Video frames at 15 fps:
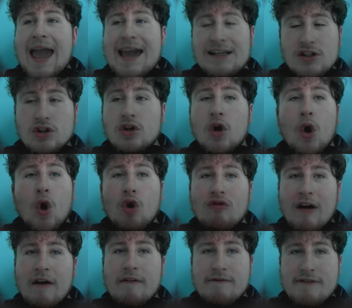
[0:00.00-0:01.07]
It's just an
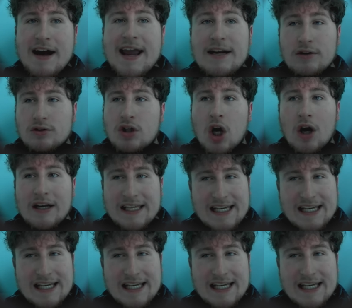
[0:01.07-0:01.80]
all-round very good card.